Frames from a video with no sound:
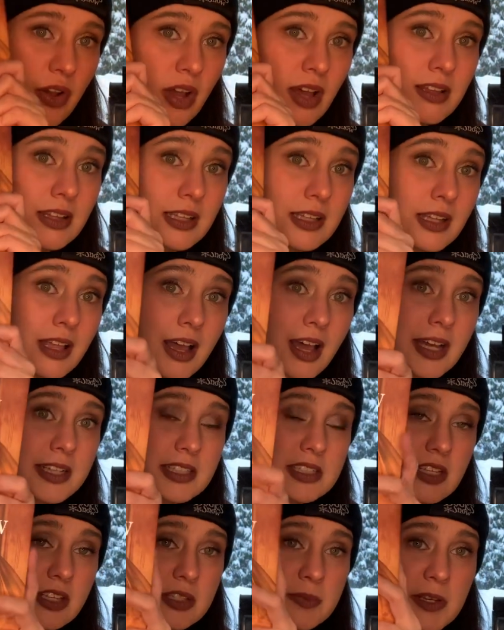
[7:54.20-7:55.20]
a
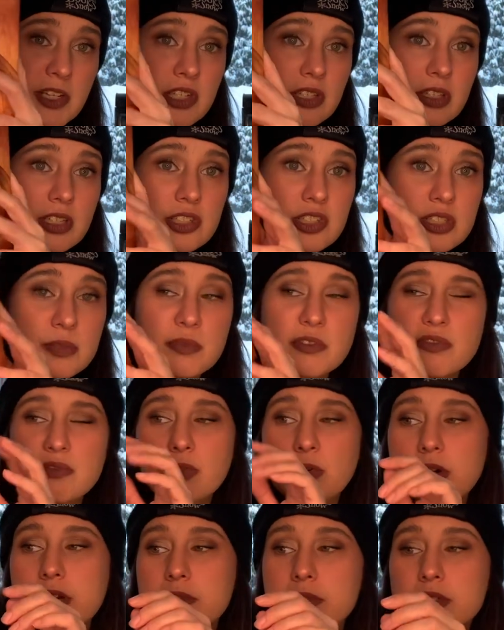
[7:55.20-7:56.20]
lot, especially just
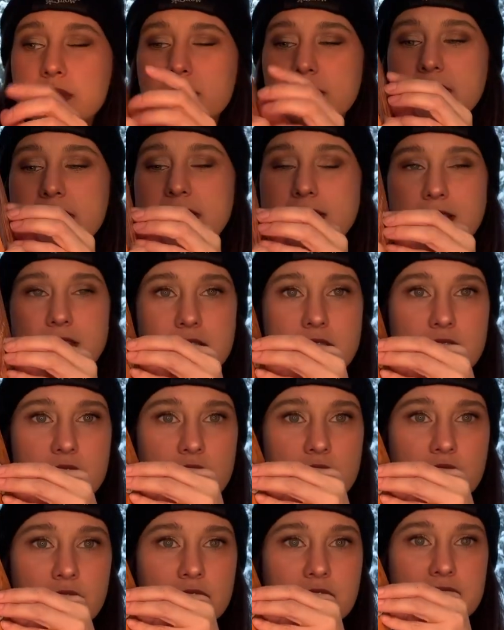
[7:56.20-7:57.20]
before it was released. This is
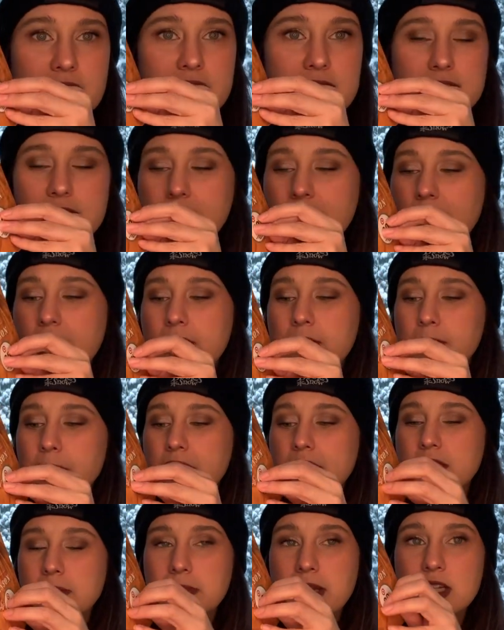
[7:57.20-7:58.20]
a new release that I
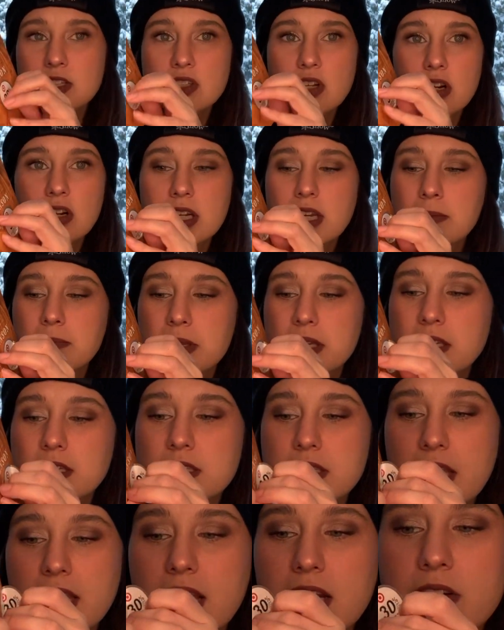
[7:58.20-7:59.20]
picked up at Target
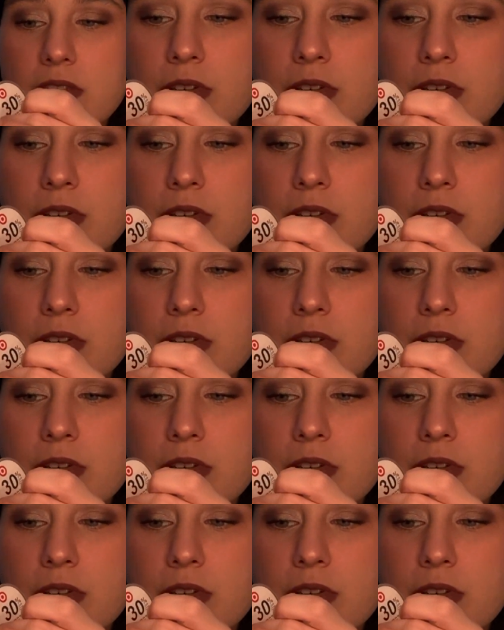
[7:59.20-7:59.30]
because I had an